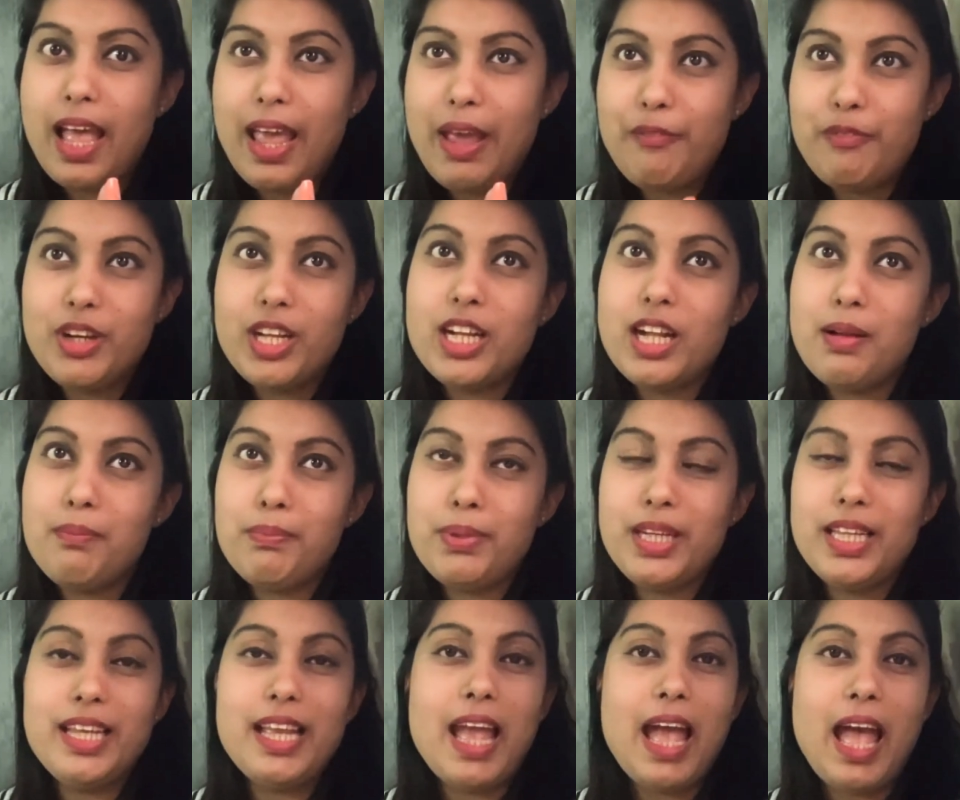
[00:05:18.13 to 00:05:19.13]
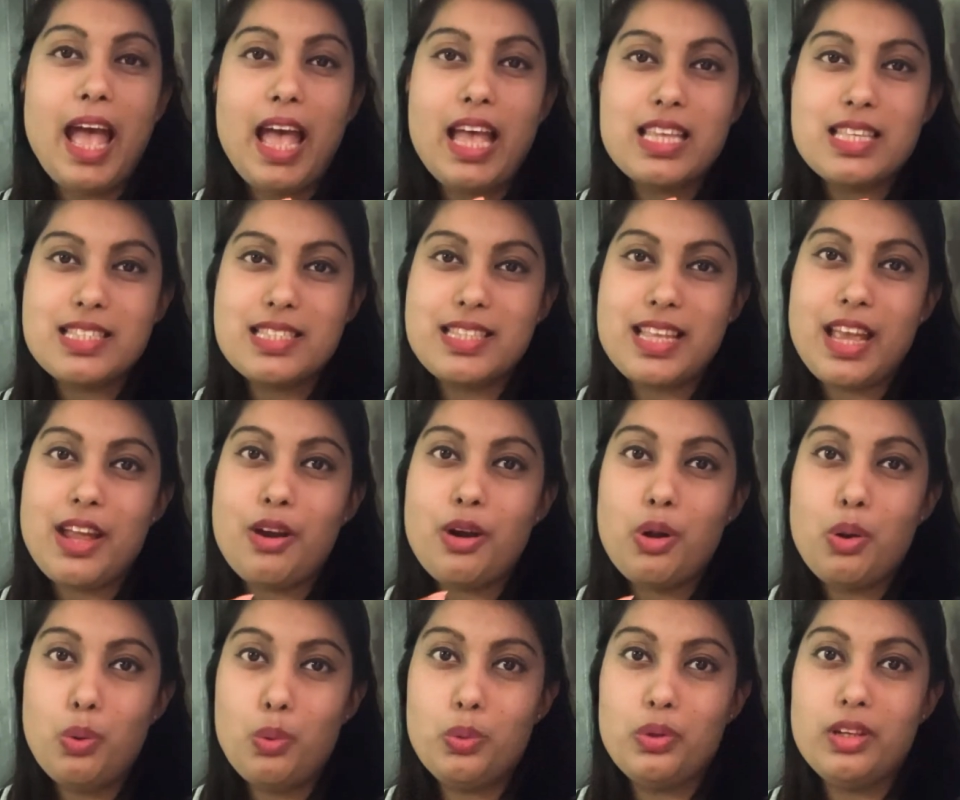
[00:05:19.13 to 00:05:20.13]
Every company has their
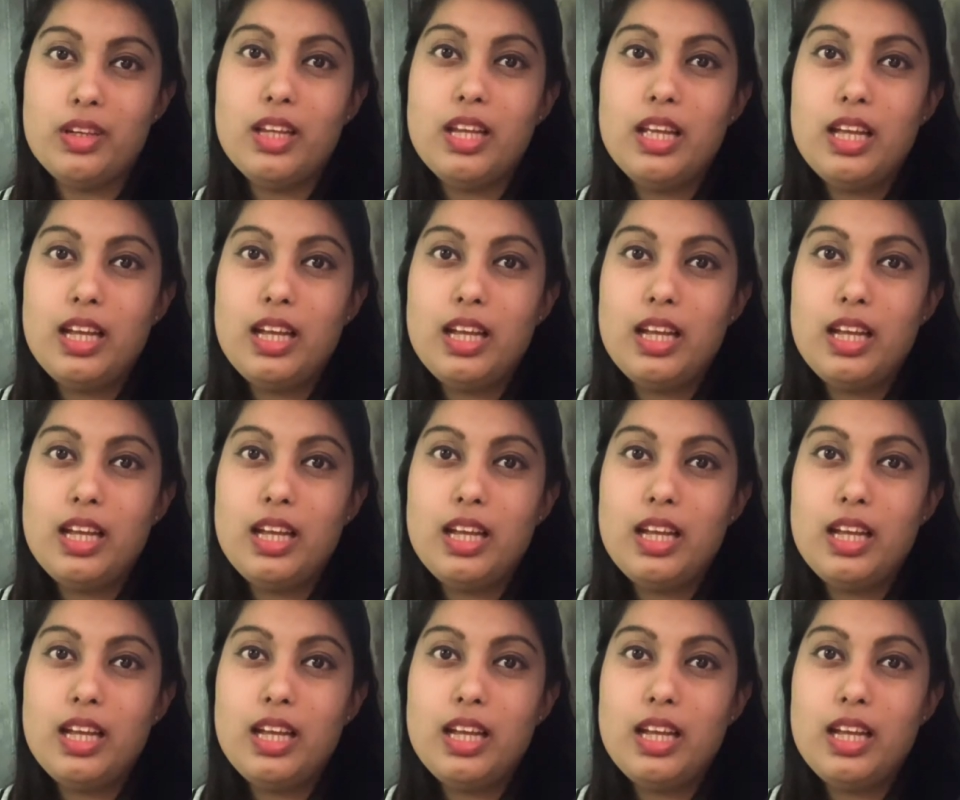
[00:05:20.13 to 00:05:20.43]
own